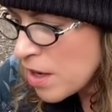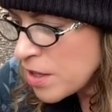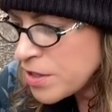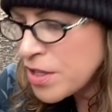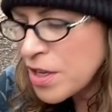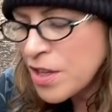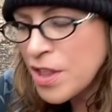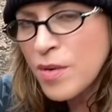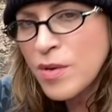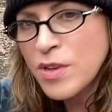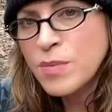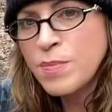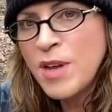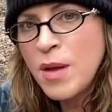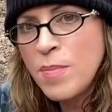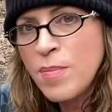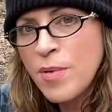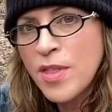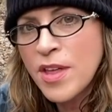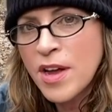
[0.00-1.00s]
So there was
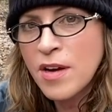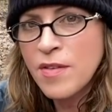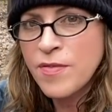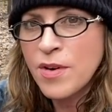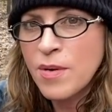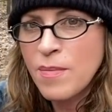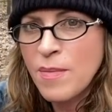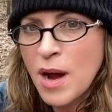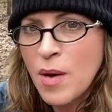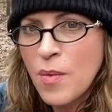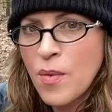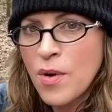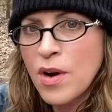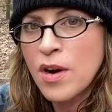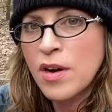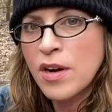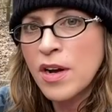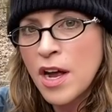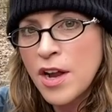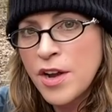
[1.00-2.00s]
people there from my
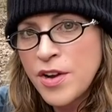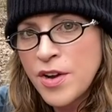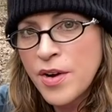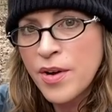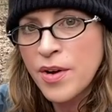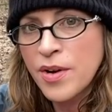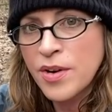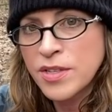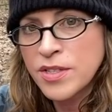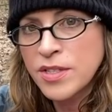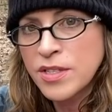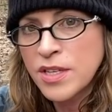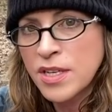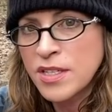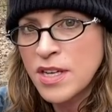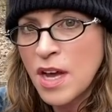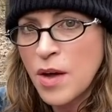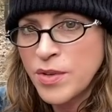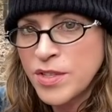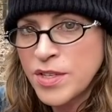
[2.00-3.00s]
work, a nurse,
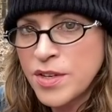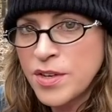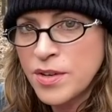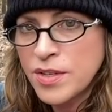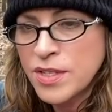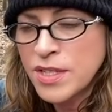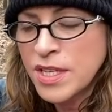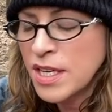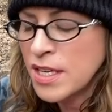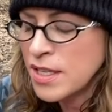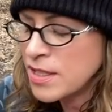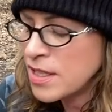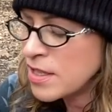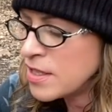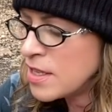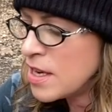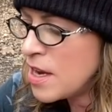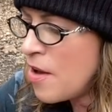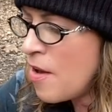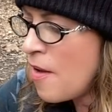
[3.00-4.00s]
because I was a nursing
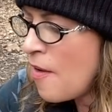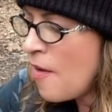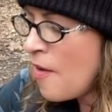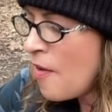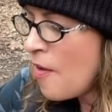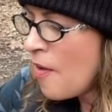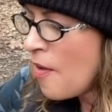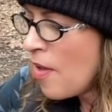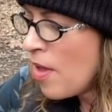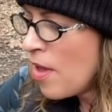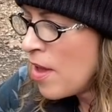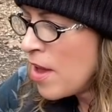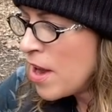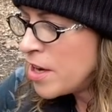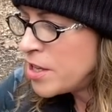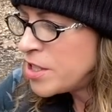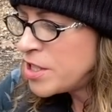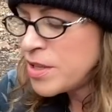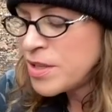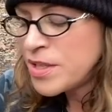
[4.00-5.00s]
assistant.
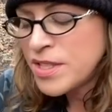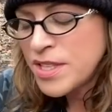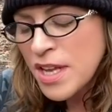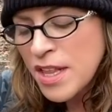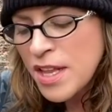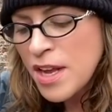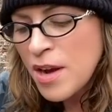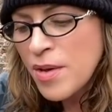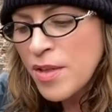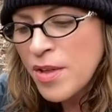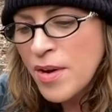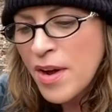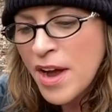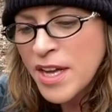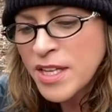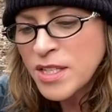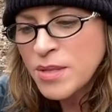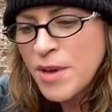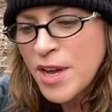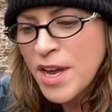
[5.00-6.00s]
And she's sitting there with her
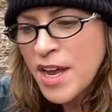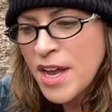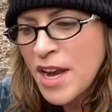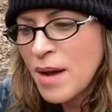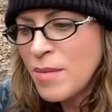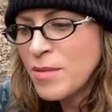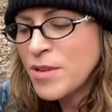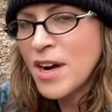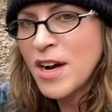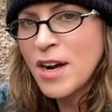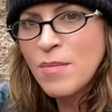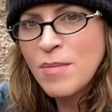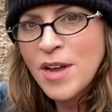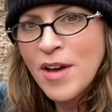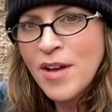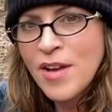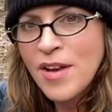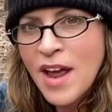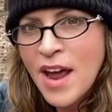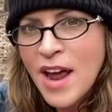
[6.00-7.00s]
husband. I'm trying to be
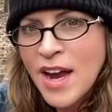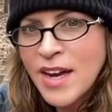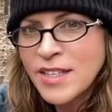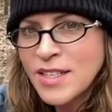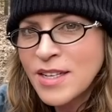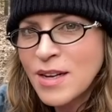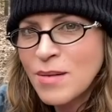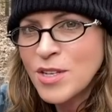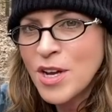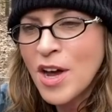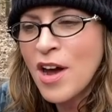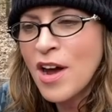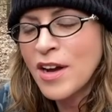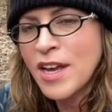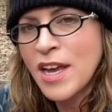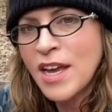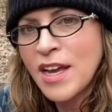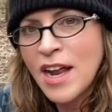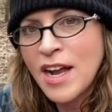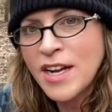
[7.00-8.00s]
all nice and I'm
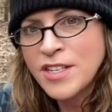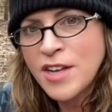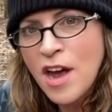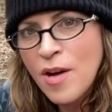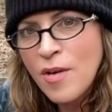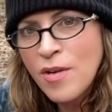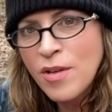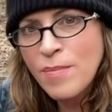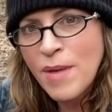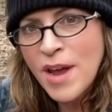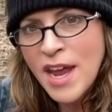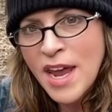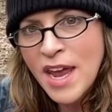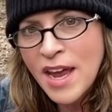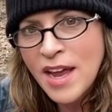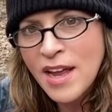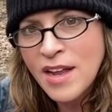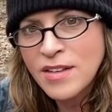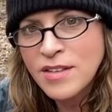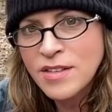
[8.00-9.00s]
talking. And I talk with my
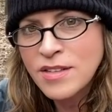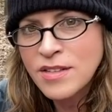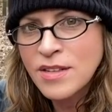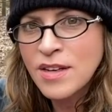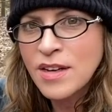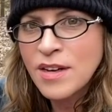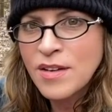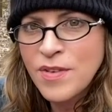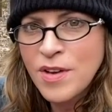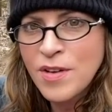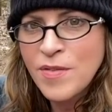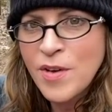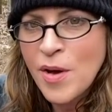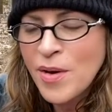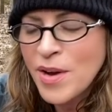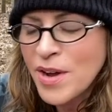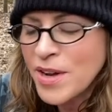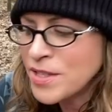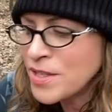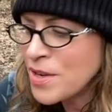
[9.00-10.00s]
hands, if you've
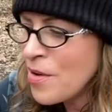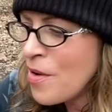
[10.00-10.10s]
noticed.